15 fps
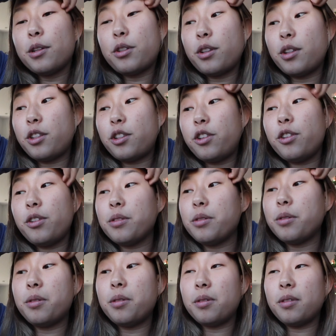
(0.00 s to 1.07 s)
Those are the
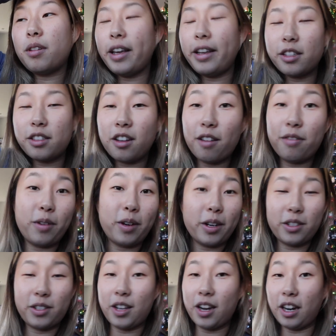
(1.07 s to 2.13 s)
two like
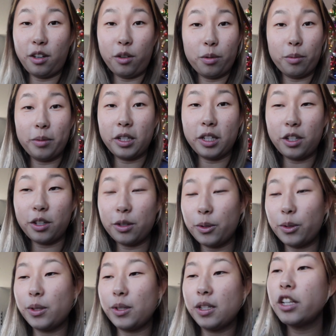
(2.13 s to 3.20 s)
softwares that I normally
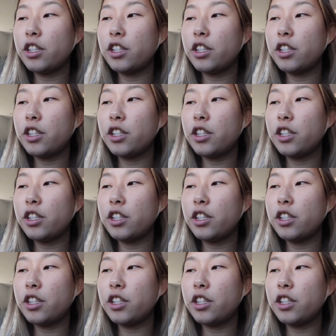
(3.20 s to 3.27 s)
use.